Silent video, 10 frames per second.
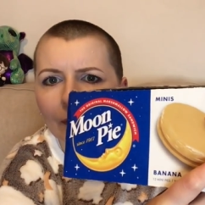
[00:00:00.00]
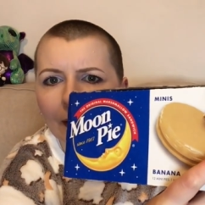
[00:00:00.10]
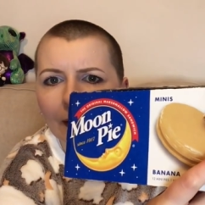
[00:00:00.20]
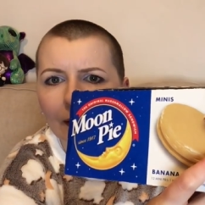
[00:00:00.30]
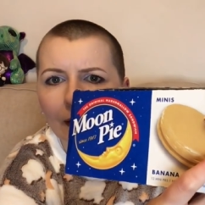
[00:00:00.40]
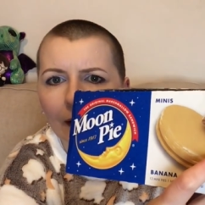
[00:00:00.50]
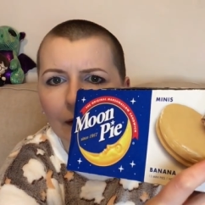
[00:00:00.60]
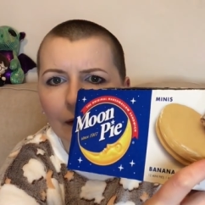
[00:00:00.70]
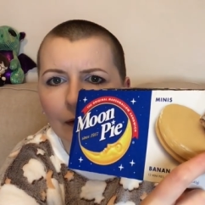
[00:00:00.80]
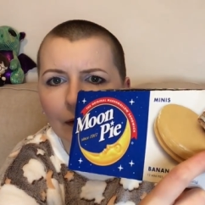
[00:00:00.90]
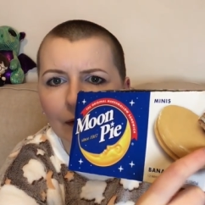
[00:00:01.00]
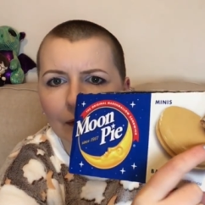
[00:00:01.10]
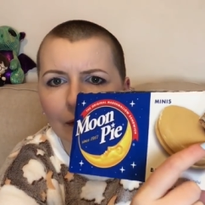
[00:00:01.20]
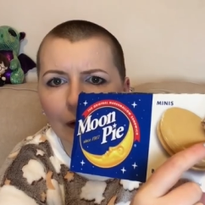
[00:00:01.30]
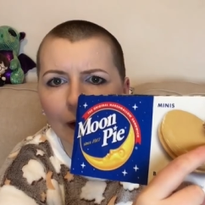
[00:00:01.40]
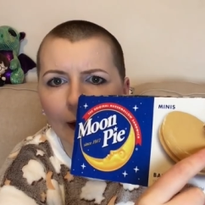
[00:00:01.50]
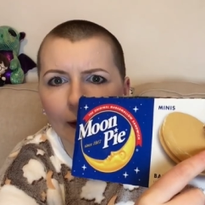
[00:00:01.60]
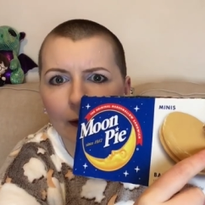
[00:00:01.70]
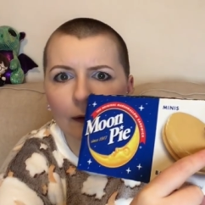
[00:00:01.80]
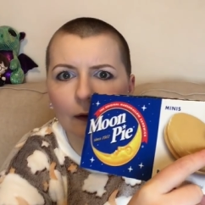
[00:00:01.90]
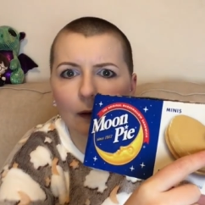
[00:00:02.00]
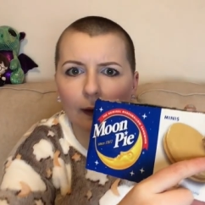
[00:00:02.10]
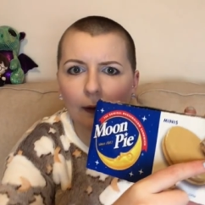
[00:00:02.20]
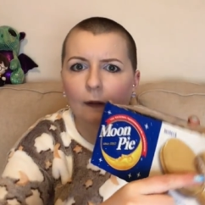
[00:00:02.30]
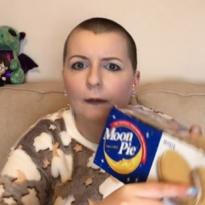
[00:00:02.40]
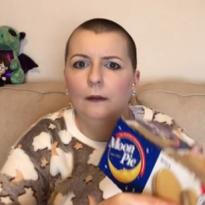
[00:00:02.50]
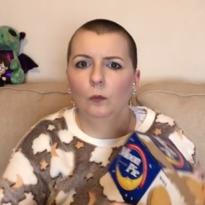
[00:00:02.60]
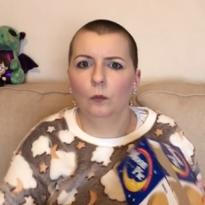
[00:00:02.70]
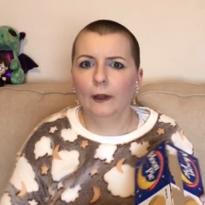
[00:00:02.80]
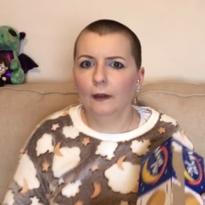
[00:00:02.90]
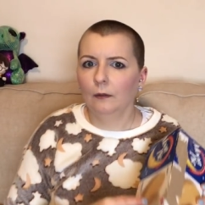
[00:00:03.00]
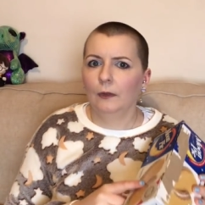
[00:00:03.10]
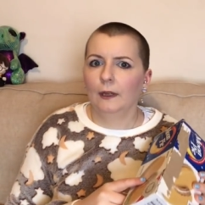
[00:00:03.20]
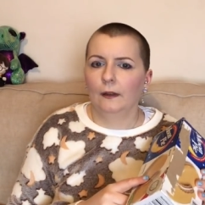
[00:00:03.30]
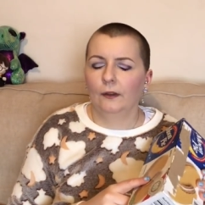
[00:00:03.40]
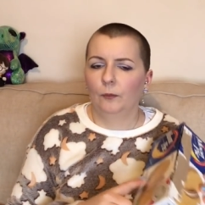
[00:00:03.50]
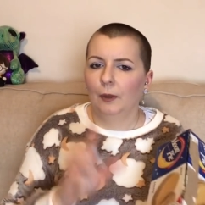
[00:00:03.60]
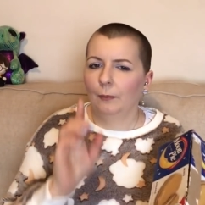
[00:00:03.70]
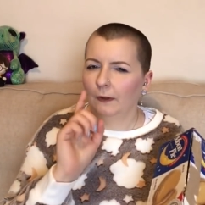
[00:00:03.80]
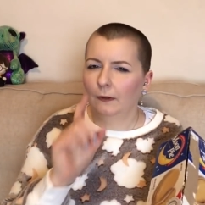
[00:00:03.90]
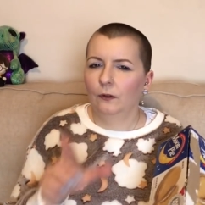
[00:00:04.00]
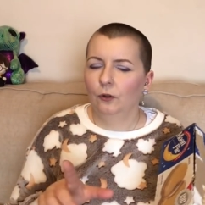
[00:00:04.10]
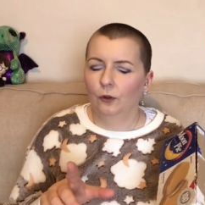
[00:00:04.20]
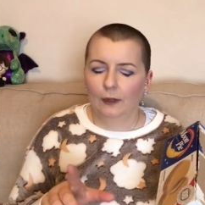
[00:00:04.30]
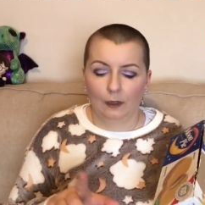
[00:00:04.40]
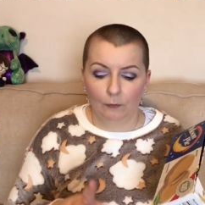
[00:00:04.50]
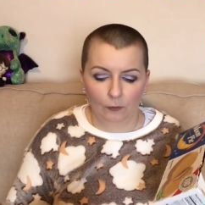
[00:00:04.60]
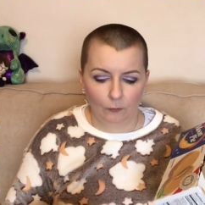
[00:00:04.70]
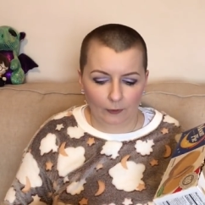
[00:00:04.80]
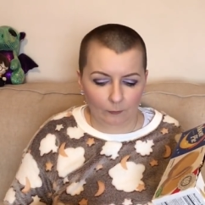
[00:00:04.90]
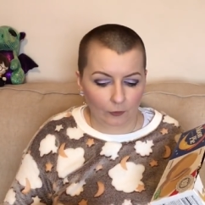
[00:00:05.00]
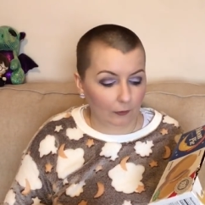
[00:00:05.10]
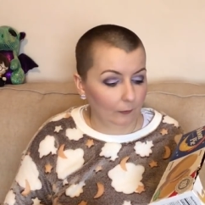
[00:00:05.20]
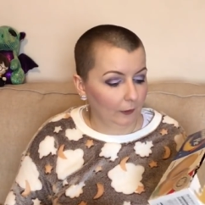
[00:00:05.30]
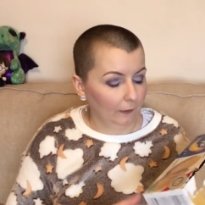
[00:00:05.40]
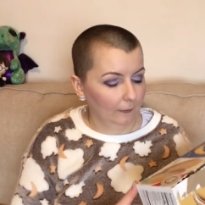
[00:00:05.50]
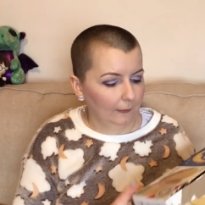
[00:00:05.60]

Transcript: that kind of looks like Wagon Wheels. People in the UK will know what I'm talking about.